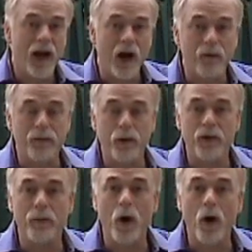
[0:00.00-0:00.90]
and we've
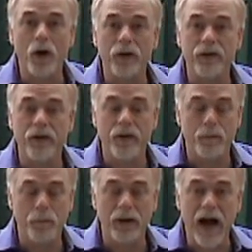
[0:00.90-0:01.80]
put them all into the
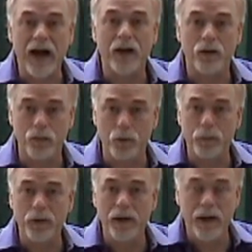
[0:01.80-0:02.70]
block group.